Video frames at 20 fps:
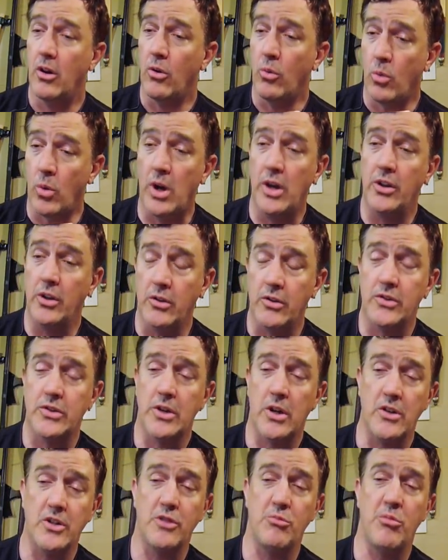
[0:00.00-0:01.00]
want your
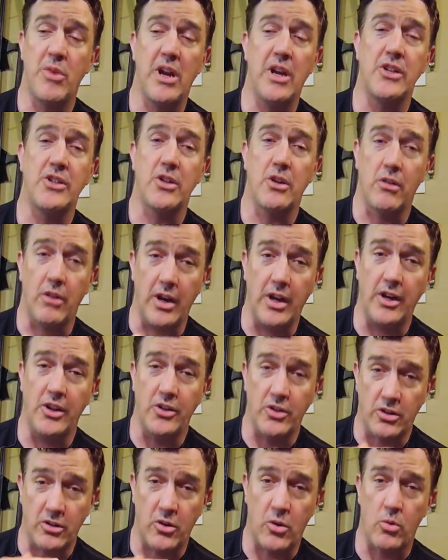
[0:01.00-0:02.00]
sergeant major in
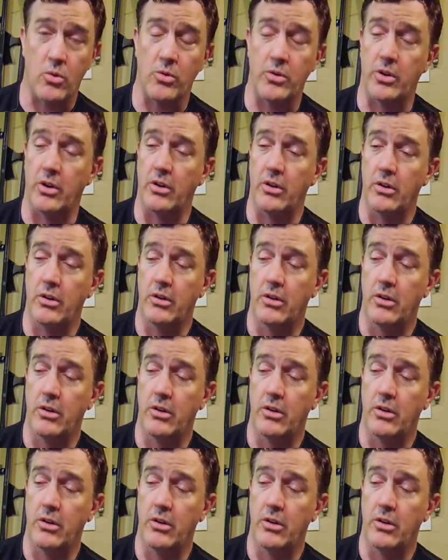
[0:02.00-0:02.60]
your corner,